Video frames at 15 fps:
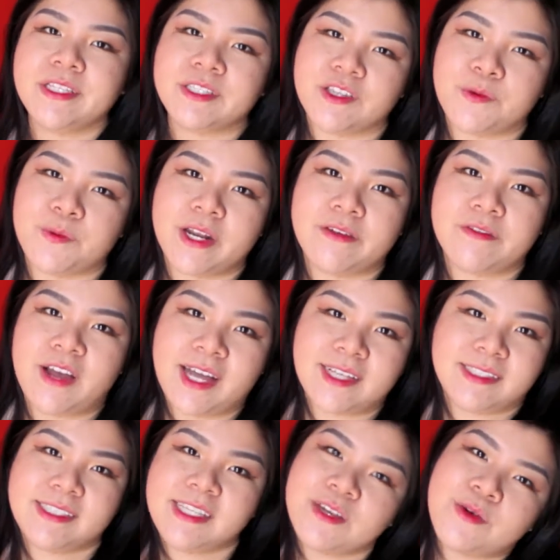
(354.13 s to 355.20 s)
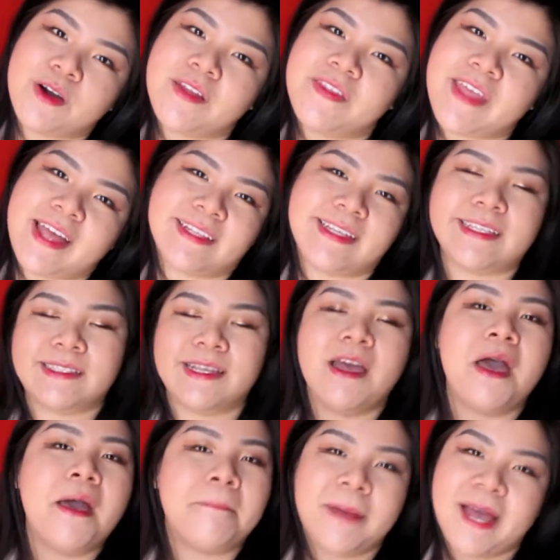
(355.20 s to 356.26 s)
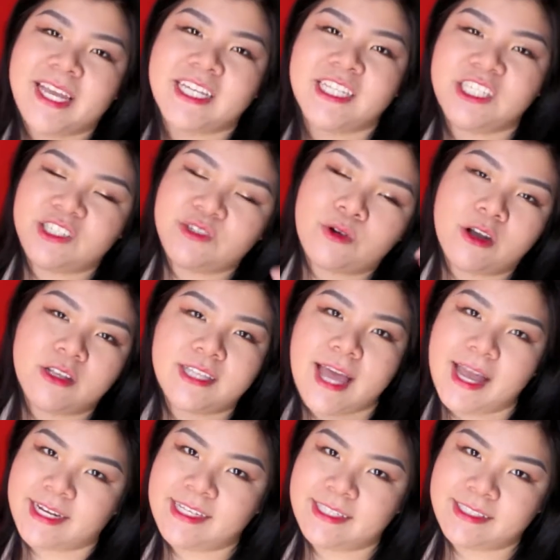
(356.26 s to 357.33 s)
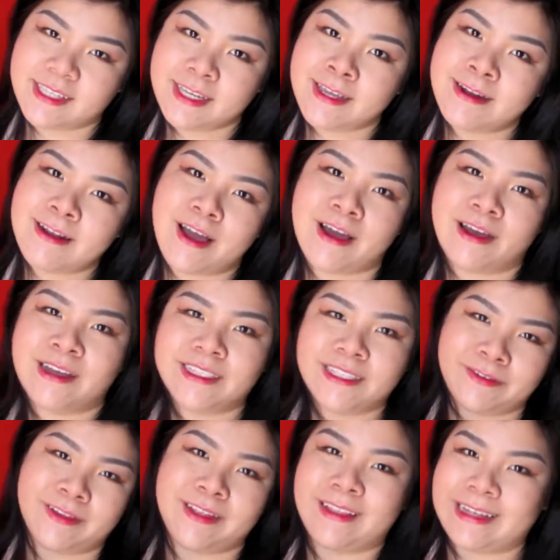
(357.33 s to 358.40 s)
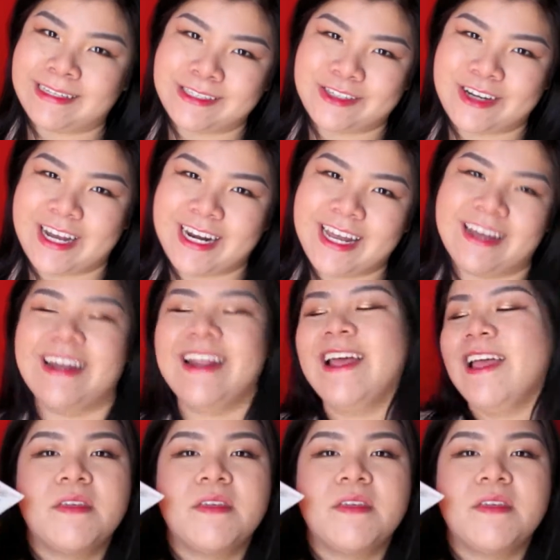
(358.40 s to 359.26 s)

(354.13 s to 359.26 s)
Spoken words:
so whenever I see one that is packaged towards acne skin, I definitely like to try it out.